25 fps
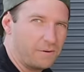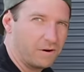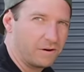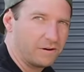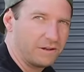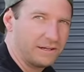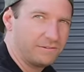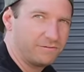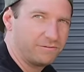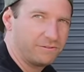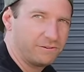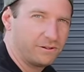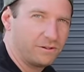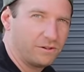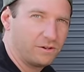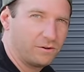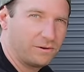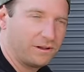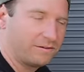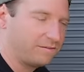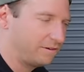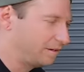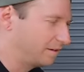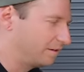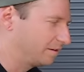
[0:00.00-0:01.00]
warranty for
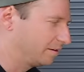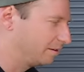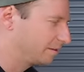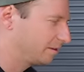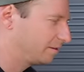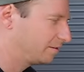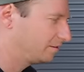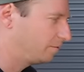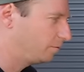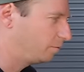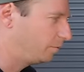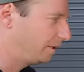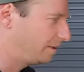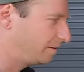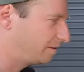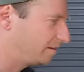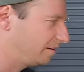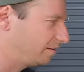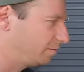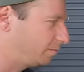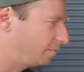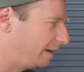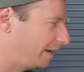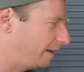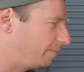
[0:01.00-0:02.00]
whoever wins
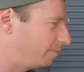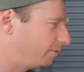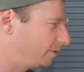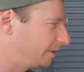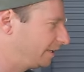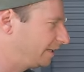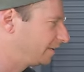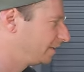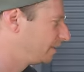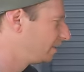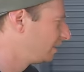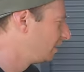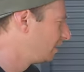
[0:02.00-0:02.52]
this bad boy.